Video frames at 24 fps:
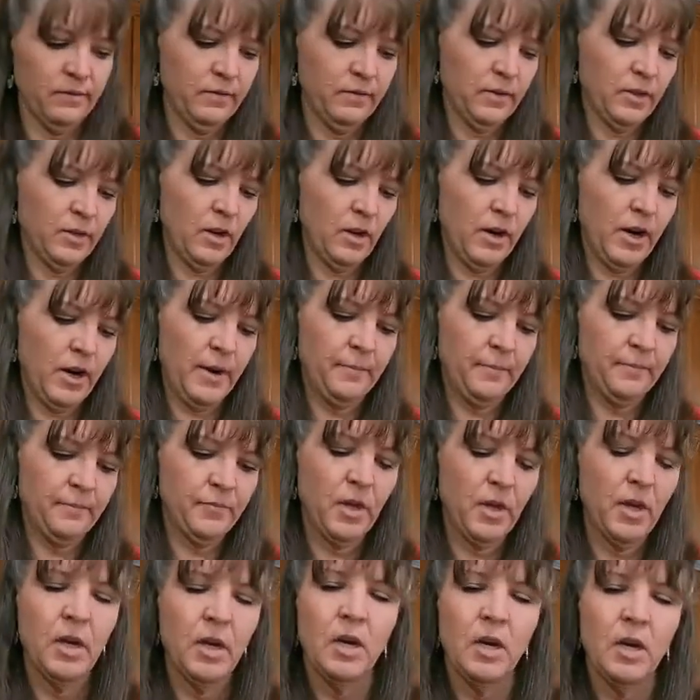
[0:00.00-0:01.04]
It's all right
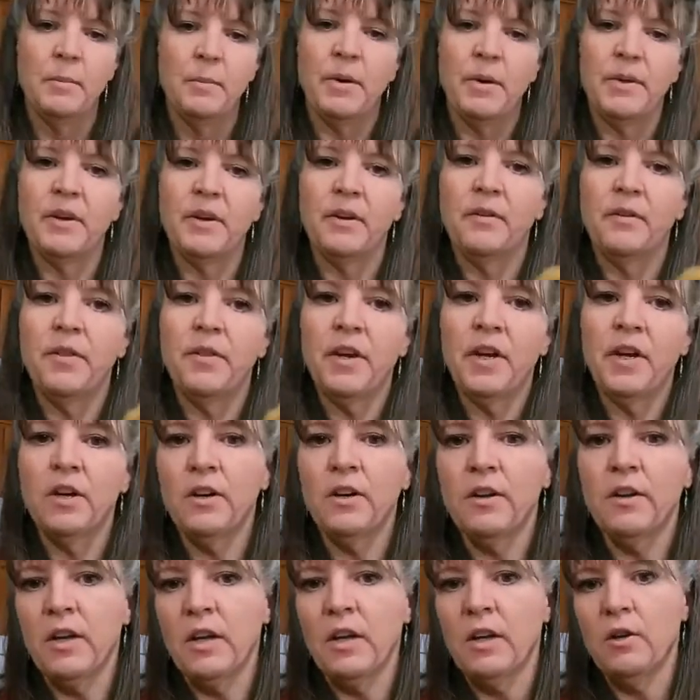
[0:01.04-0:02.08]
but they're
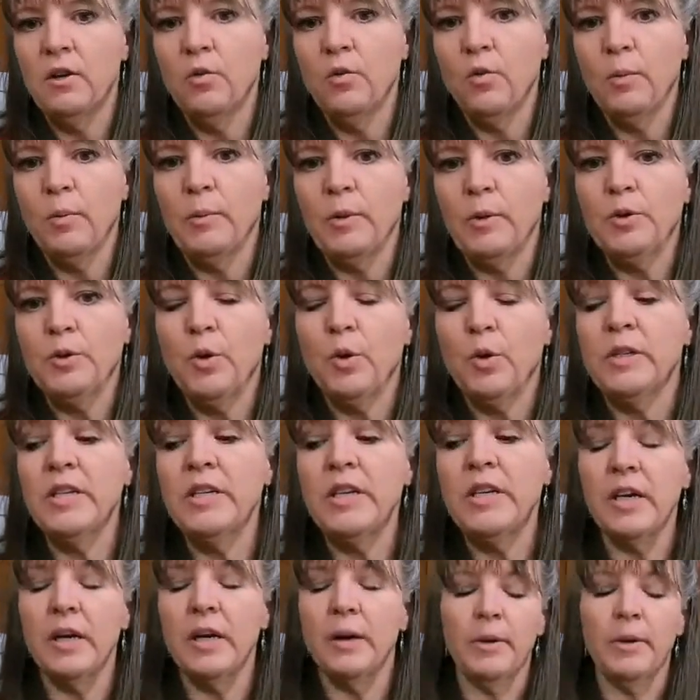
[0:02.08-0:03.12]
thicker than the normal
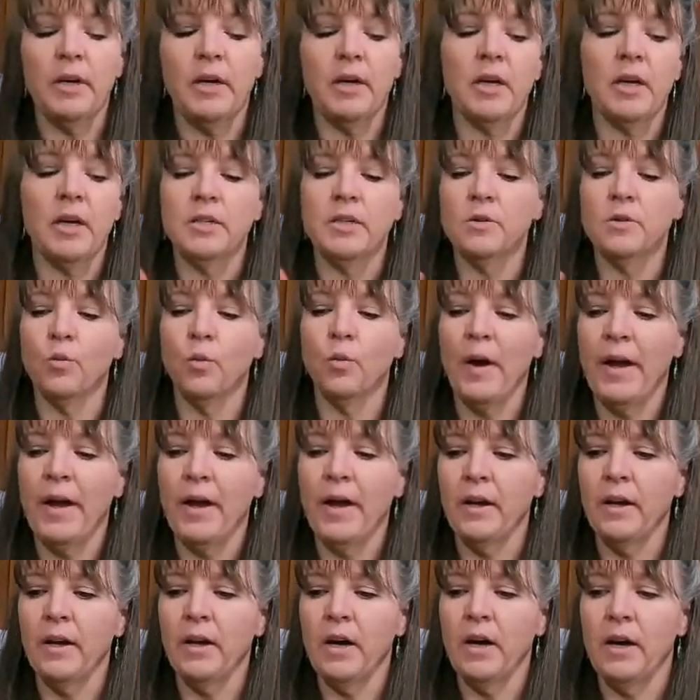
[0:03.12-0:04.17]
tortilla because
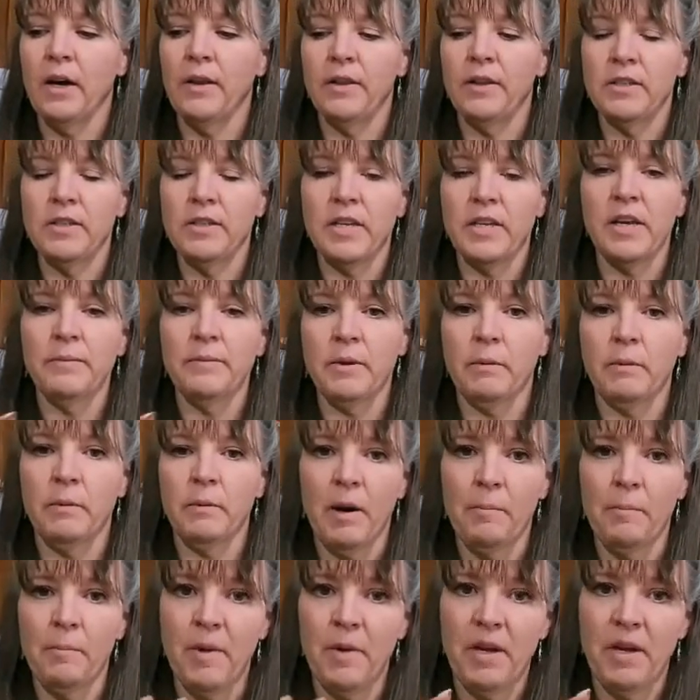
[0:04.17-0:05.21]
when the xanthan
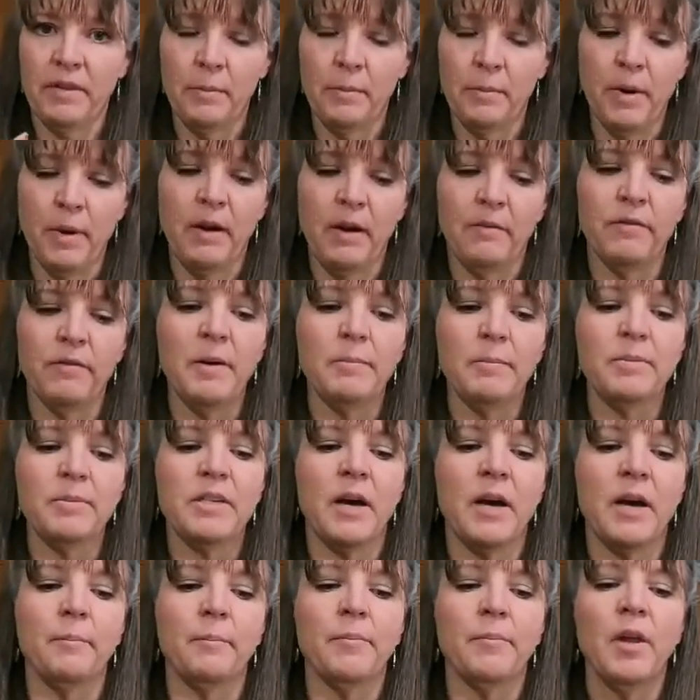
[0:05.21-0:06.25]
gum made them puff up
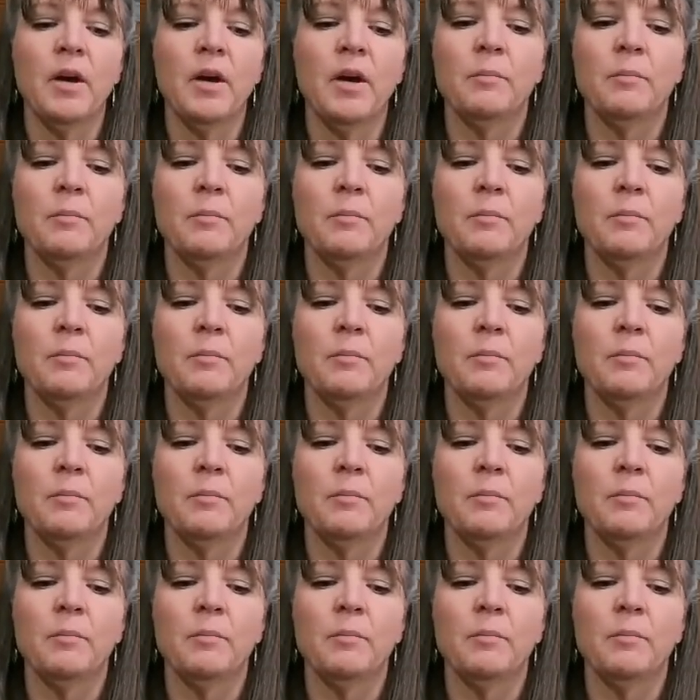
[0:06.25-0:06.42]
some.